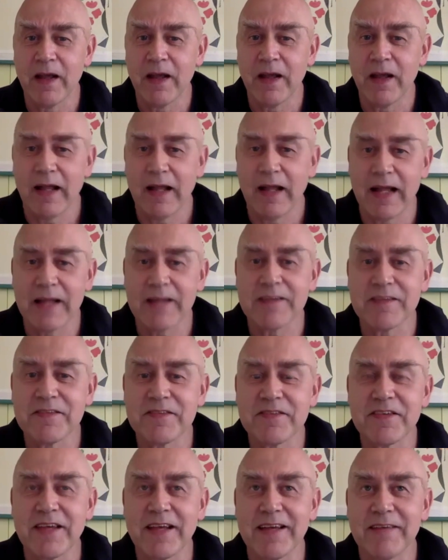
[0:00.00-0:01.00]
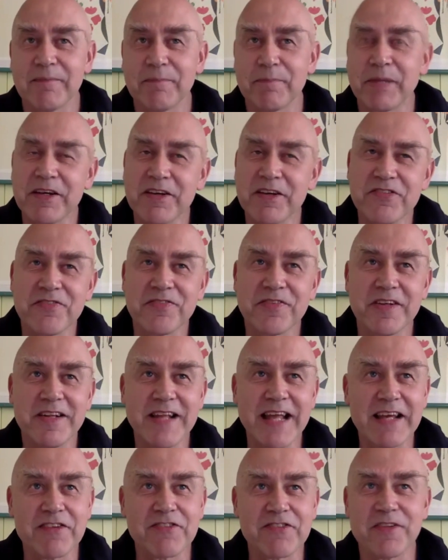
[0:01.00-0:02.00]
And because of the
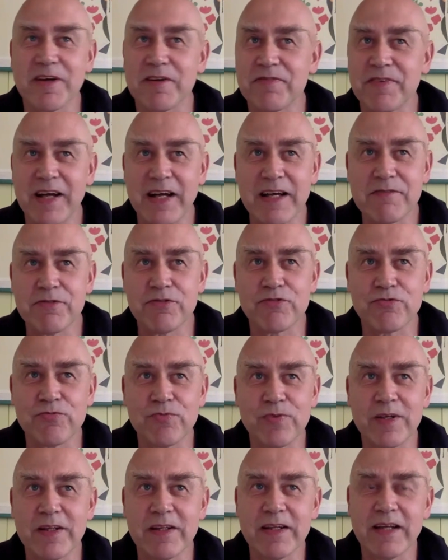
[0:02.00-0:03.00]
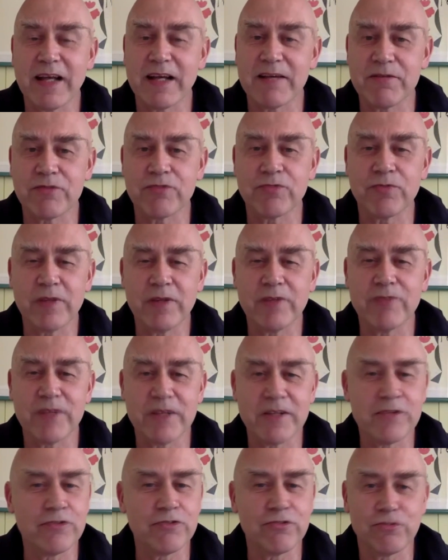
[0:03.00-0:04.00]
neck stuff, I was really
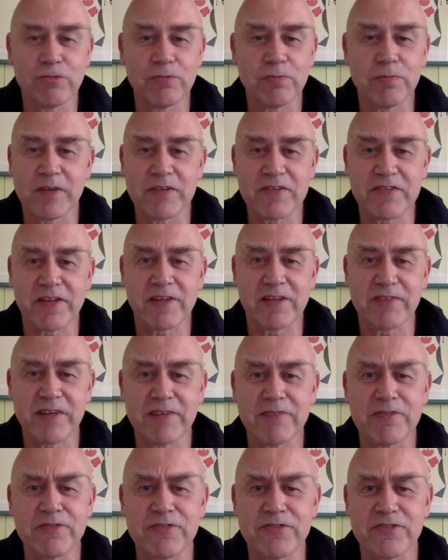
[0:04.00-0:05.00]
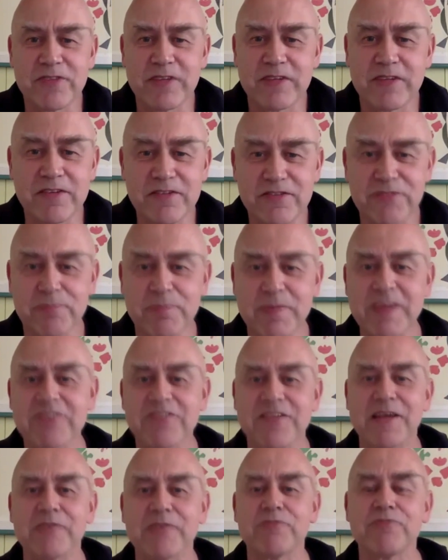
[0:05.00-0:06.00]
ready to shoot myself. This may
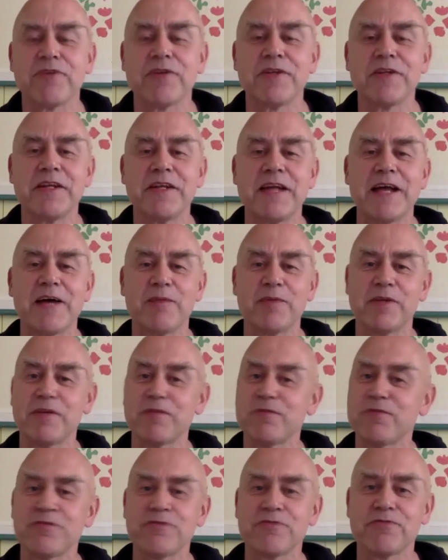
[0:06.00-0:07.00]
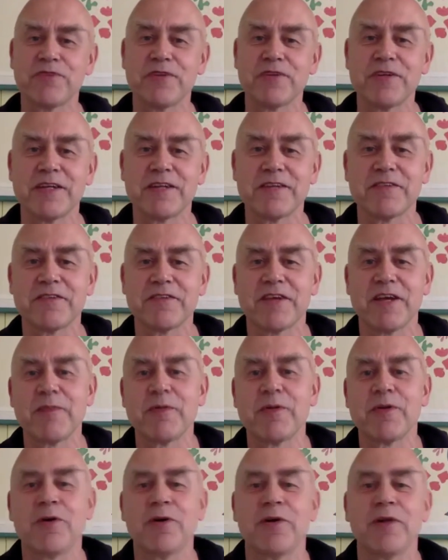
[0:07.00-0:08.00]
sound funny now, but it wasn't funny at the time
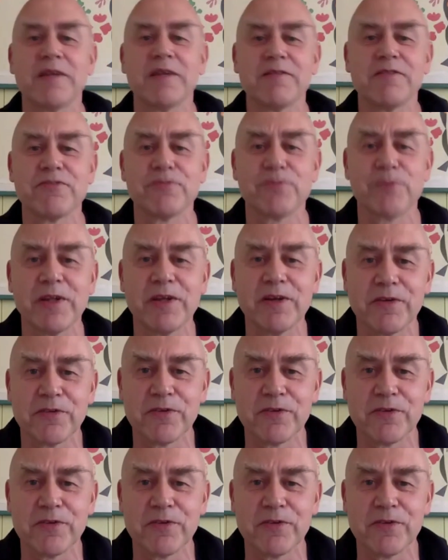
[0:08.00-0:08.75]
at all. I was really on the